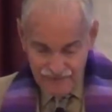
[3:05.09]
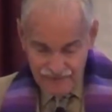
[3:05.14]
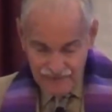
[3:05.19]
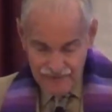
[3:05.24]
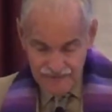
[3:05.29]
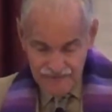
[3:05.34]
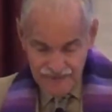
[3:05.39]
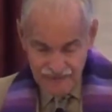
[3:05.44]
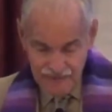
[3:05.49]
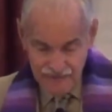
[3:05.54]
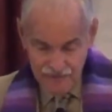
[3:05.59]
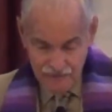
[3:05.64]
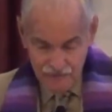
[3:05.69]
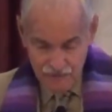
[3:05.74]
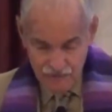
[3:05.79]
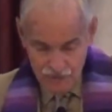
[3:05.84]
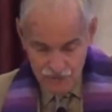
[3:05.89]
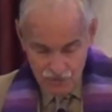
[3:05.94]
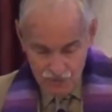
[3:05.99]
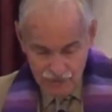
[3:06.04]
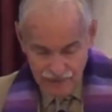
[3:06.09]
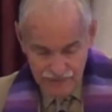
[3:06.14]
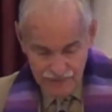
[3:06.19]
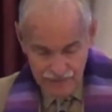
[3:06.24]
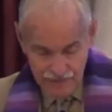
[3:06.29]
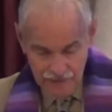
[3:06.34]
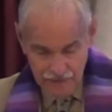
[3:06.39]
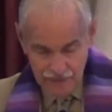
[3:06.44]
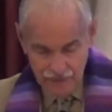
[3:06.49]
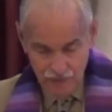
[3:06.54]
intended to
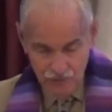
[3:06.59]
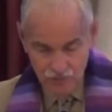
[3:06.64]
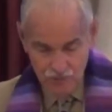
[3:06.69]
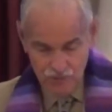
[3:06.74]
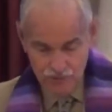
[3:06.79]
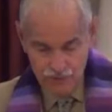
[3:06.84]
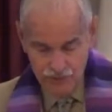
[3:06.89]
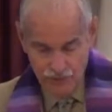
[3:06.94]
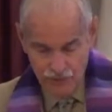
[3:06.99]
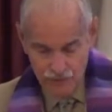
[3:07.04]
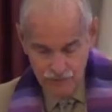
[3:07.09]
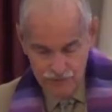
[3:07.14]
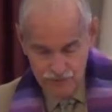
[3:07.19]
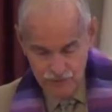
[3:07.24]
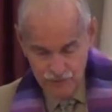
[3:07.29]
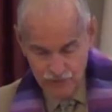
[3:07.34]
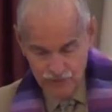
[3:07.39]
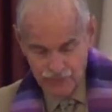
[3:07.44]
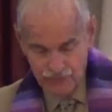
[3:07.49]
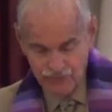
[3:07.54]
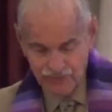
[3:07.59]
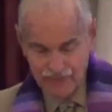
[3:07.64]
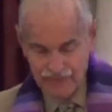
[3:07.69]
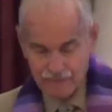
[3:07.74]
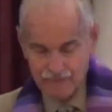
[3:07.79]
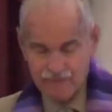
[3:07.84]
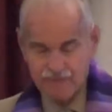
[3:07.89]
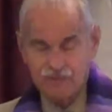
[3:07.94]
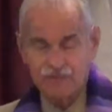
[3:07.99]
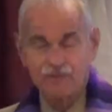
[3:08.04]
strengthen the local church through the
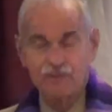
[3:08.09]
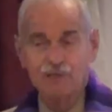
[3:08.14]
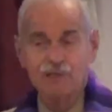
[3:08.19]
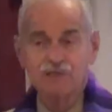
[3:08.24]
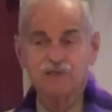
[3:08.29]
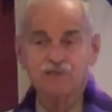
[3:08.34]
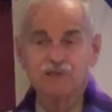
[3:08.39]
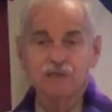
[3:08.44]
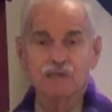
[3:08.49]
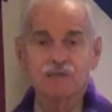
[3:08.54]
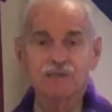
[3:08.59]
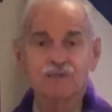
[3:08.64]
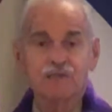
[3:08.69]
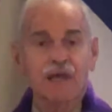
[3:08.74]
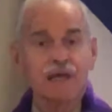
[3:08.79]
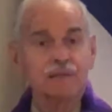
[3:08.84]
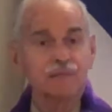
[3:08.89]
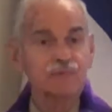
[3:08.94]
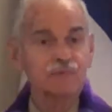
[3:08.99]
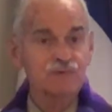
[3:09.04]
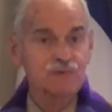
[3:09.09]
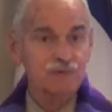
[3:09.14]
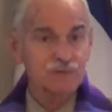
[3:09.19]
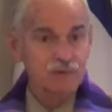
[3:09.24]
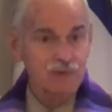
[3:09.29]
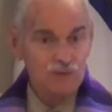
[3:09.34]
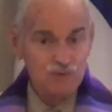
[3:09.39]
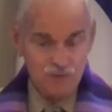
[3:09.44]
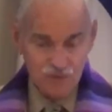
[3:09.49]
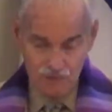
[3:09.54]
development of Christian disciples and
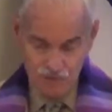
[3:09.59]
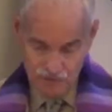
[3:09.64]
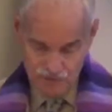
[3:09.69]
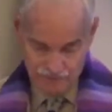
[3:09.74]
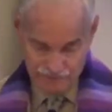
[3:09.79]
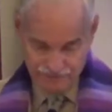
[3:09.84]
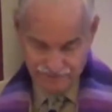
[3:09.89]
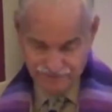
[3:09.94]
teachers.